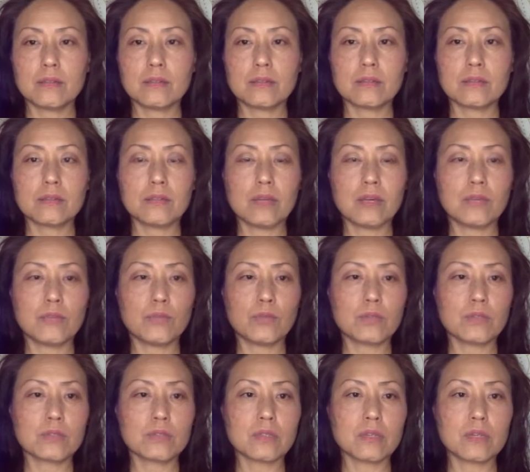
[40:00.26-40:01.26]
this live
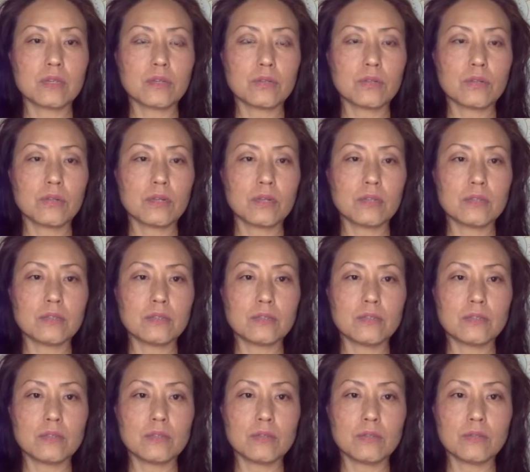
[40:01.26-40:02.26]
worked out okay
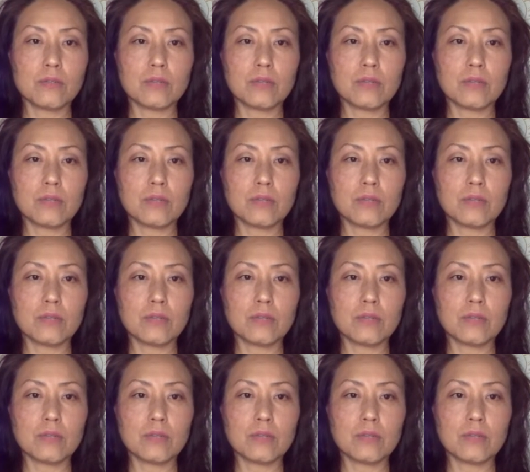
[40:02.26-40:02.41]
today